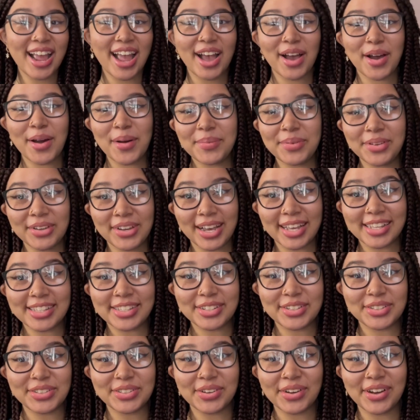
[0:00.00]
Hope you guys
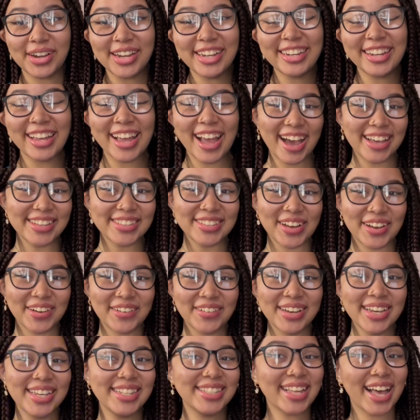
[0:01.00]
enjoyed. As
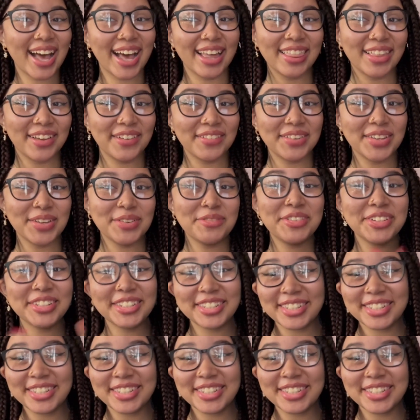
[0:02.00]
always, I love you, but